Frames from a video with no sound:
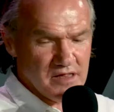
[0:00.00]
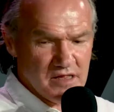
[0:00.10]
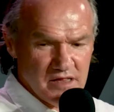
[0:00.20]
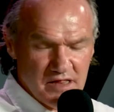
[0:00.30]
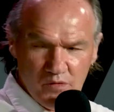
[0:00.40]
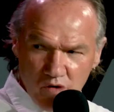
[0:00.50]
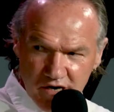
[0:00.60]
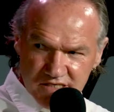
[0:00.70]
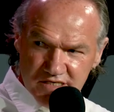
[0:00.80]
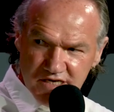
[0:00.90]
They
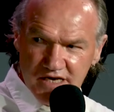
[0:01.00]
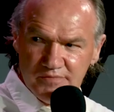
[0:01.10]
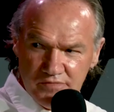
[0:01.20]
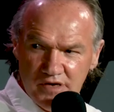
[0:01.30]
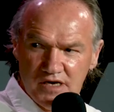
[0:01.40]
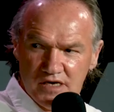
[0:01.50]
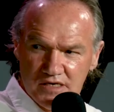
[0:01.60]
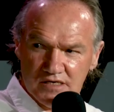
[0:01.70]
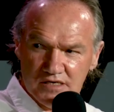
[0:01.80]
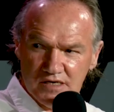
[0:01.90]
wanted to keep me.
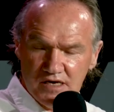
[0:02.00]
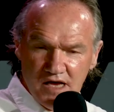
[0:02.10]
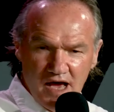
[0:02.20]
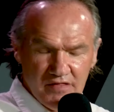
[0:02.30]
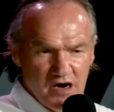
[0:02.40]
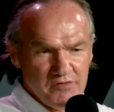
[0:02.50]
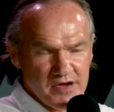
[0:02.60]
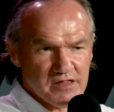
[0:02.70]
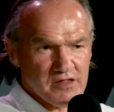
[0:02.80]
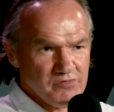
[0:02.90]
And I
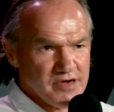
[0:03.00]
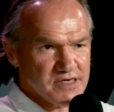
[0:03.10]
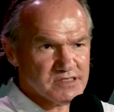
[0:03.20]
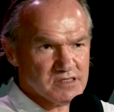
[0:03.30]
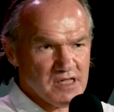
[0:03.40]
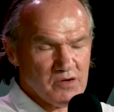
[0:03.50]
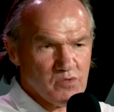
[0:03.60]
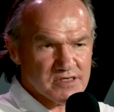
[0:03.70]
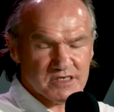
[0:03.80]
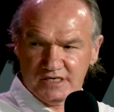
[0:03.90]
reckon the reason they
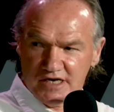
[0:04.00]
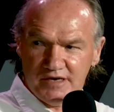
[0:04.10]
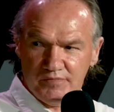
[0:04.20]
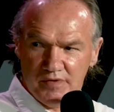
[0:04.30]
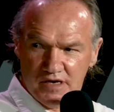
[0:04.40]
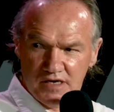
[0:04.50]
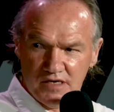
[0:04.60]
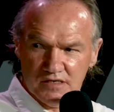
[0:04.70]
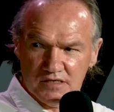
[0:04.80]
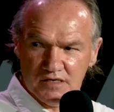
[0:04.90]
wanted to keep
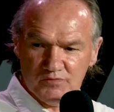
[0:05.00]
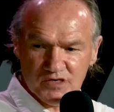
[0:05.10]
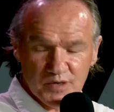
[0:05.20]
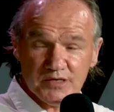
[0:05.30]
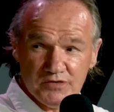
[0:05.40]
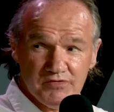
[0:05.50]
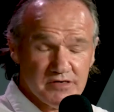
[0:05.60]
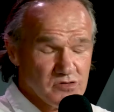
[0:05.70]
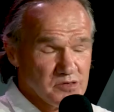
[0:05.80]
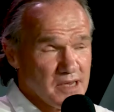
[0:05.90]
me, we're supposed to be really
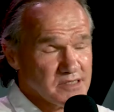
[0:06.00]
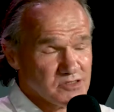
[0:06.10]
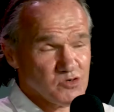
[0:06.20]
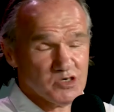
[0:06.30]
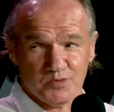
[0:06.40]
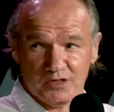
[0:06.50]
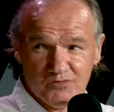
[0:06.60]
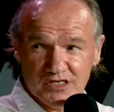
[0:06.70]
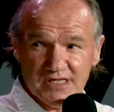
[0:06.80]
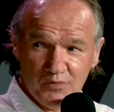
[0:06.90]
talking about the stories, but the
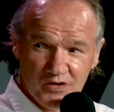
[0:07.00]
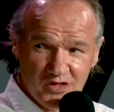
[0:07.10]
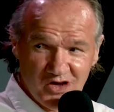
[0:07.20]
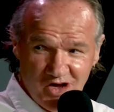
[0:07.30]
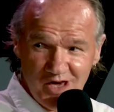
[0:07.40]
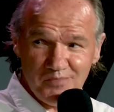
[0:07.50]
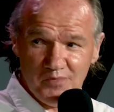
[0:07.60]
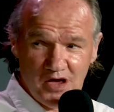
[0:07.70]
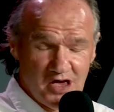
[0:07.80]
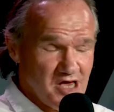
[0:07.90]
reason they wanted to keep
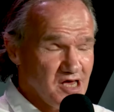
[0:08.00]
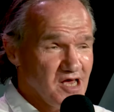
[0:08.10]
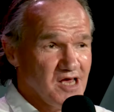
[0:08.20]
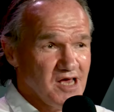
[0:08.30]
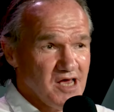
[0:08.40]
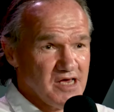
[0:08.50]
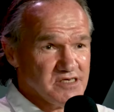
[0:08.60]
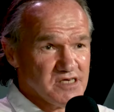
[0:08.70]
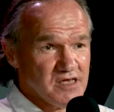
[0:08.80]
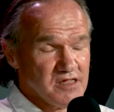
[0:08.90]
me
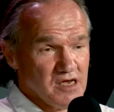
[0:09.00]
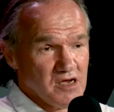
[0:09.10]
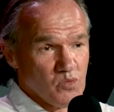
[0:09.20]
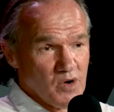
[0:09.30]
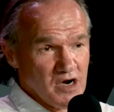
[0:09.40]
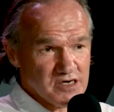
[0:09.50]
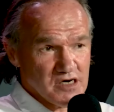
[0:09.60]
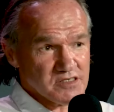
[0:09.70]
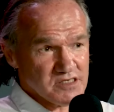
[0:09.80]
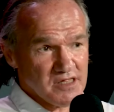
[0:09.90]
is that when I
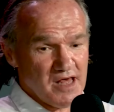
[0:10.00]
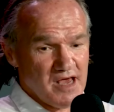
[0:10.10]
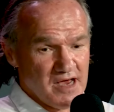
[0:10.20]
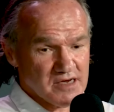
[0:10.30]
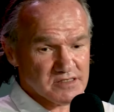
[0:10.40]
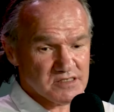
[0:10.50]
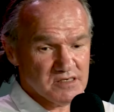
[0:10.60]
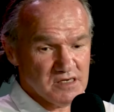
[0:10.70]
got to the house,